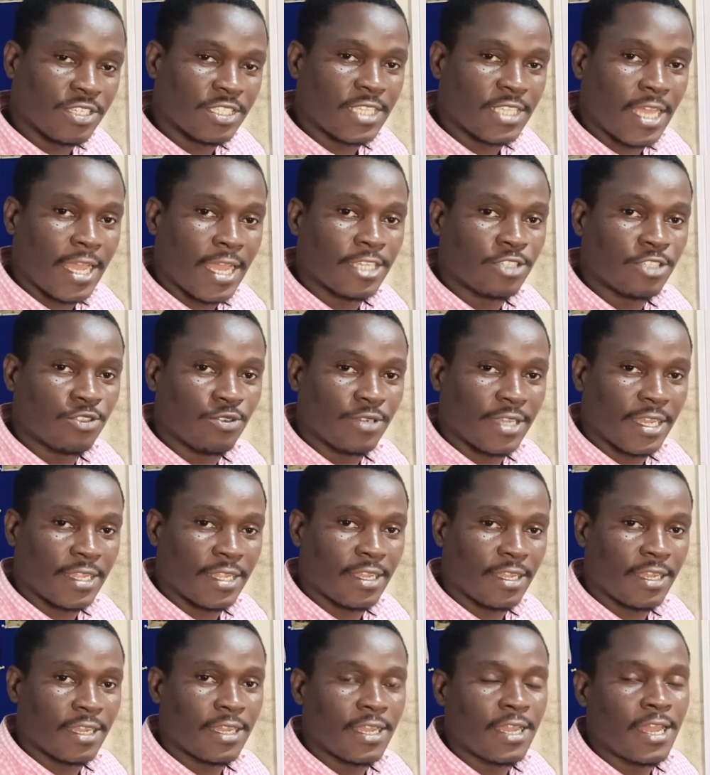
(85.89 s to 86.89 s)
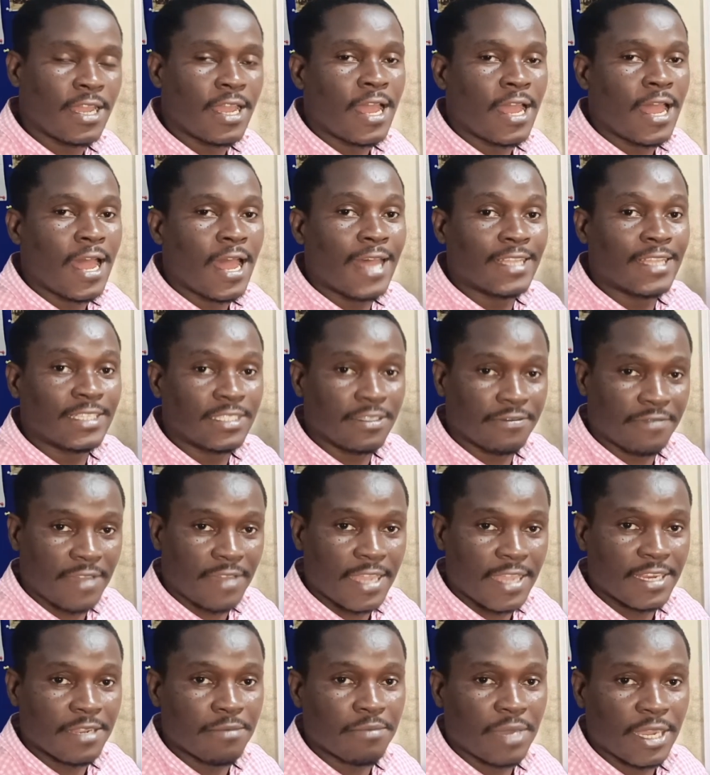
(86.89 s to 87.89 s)
sides together and
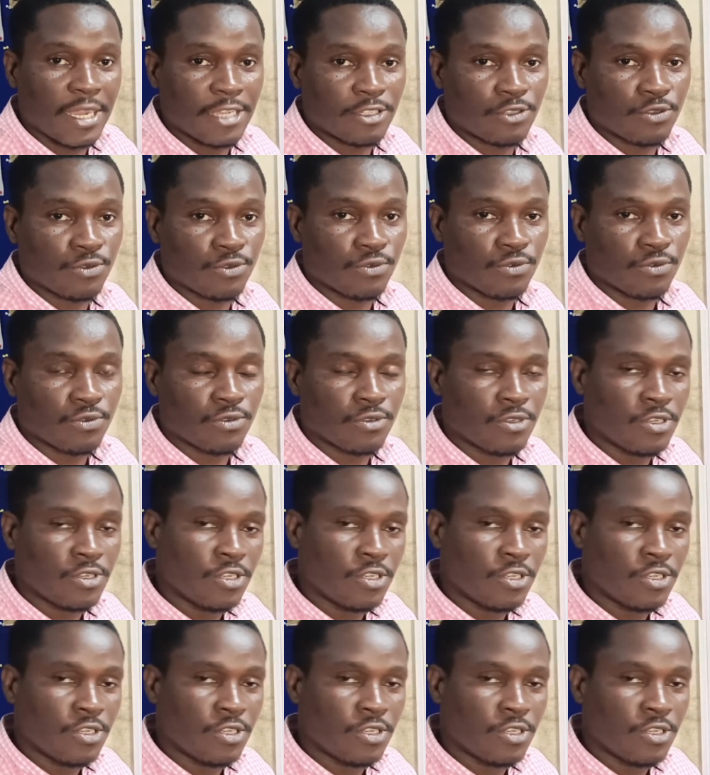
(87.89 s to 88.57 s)
dividing by 2.